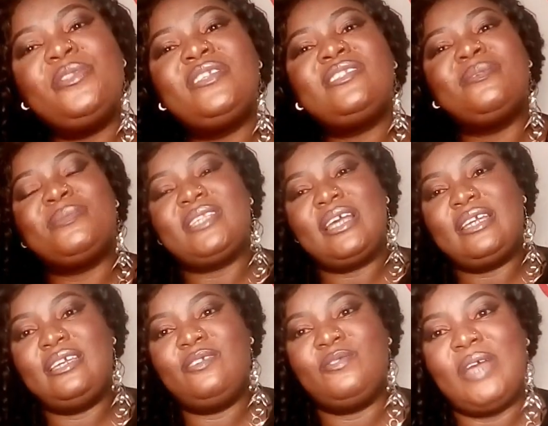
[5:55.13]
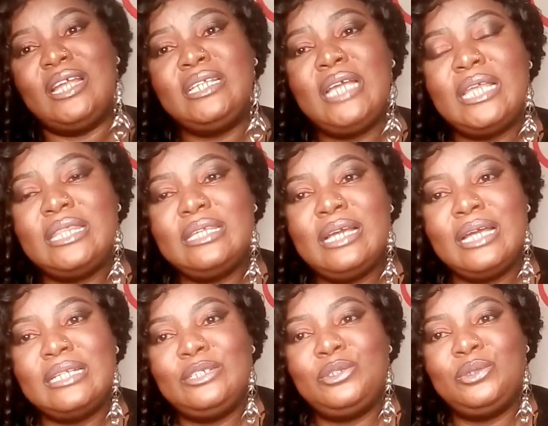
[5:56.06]
this Msaki is. And I think
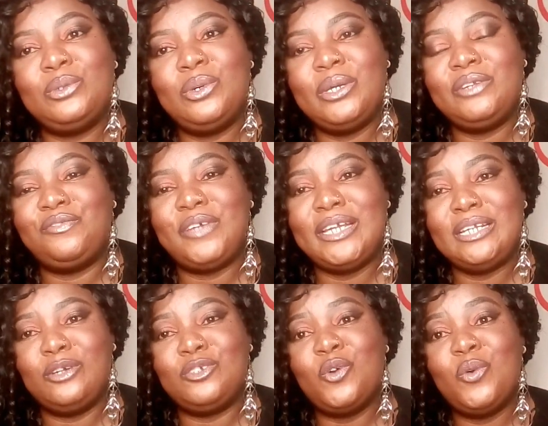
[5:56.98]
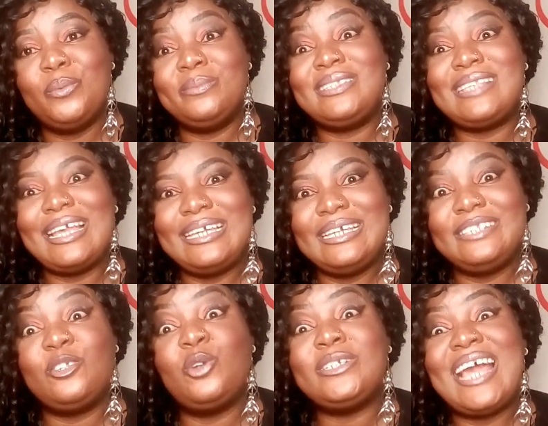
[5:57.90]
I need to go and find out who Msaki
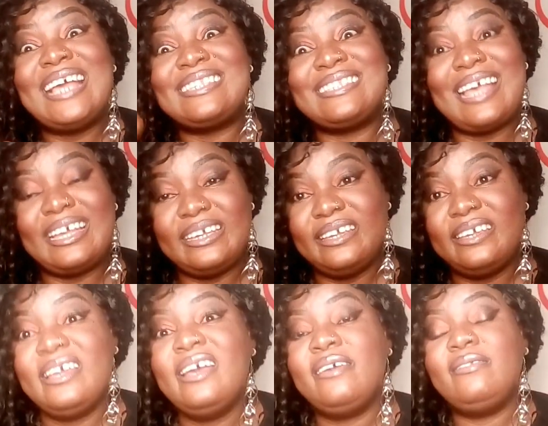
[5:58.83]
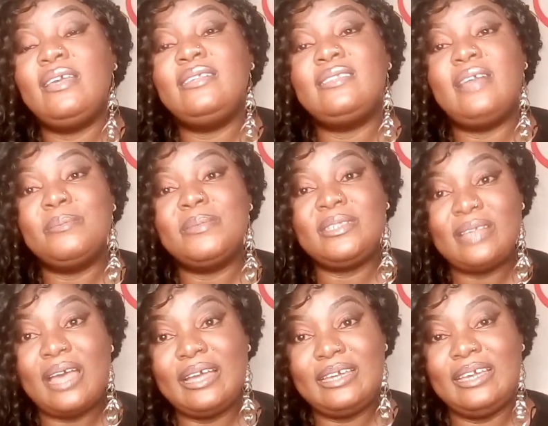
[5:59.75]
is. Not Asaki. There's a
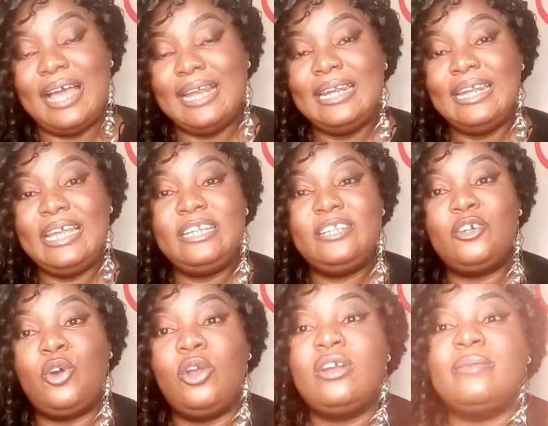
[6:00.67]
Msaki, a lady called